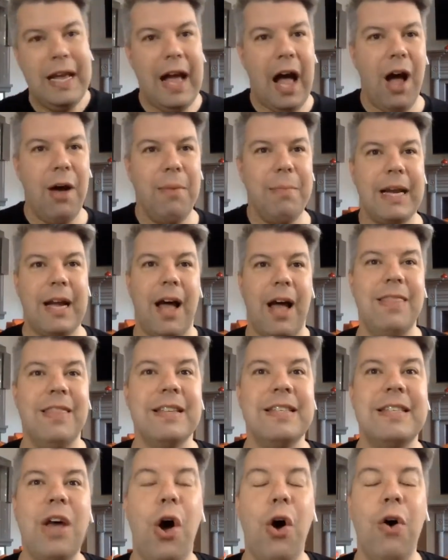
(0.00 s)
Oh my god,
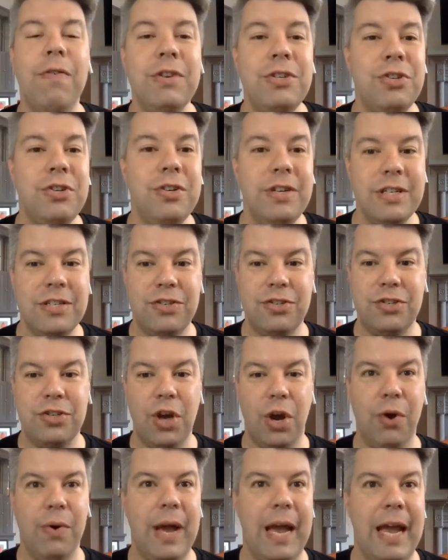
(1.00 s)
this overture is
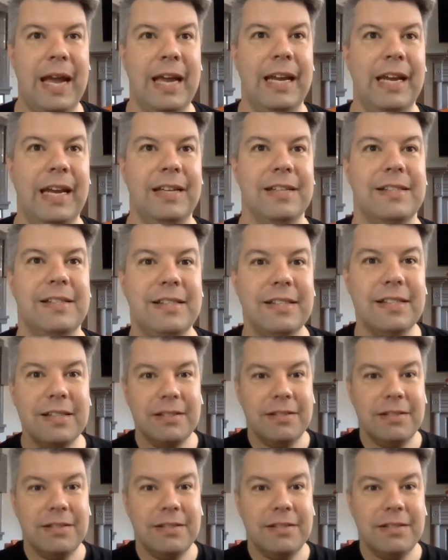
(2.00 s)
so 80s.